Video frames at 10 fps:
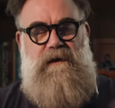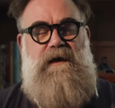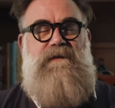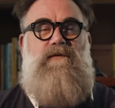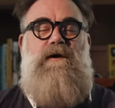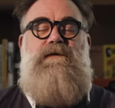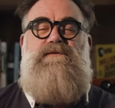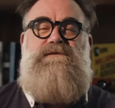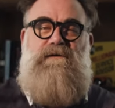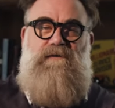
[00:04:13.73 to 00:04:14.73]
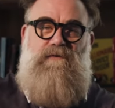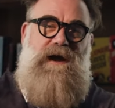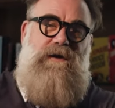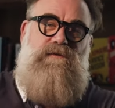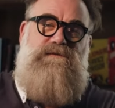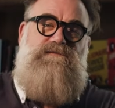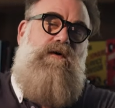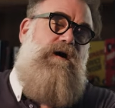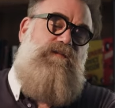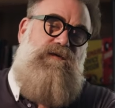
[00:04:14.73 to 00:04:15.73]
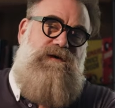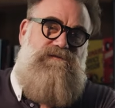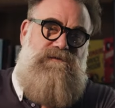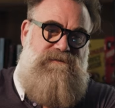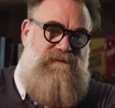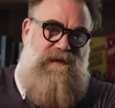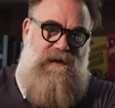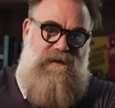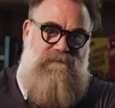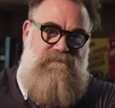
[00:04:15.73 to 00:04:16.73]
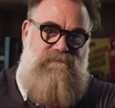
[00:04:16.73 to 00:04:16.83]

And the one that was on the right was one police was indicted.